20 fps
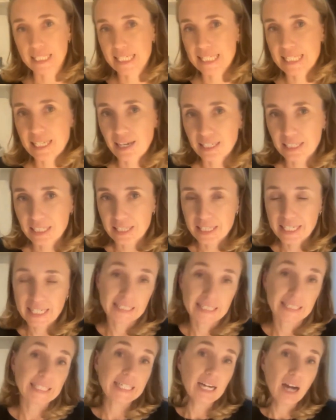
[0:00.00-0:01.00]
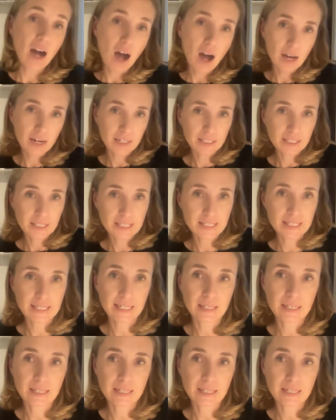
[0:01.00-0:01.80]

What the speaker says: decided that current